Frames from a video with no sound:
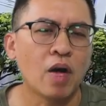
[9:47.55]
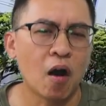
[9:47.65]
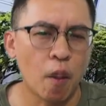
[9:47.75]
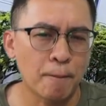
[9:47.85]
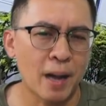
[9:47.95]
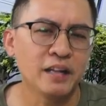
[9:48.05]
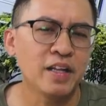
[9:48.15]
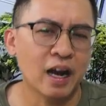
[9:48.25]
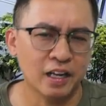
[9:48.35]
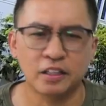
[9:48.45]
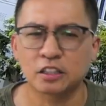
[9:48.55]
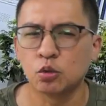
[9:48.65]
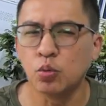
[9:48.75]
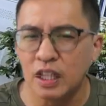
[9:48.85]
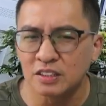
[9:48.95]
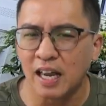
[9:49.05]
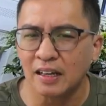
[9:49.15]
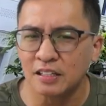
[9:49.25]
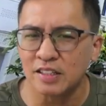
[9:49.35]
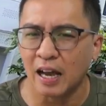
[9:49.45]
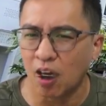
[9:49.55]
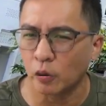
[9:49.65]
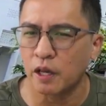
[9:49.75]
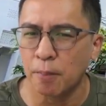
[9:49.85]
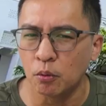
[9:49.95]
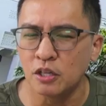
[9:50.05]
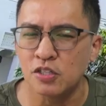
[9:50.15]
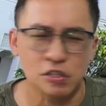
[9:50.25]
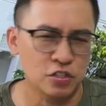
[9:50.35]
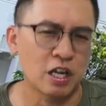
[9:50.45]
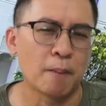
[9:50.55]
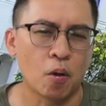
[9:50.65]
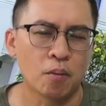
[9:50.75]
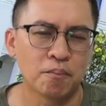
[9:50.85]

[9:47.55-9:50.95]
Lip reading: our pioneer architects who designed these iconic buildings in Singapore.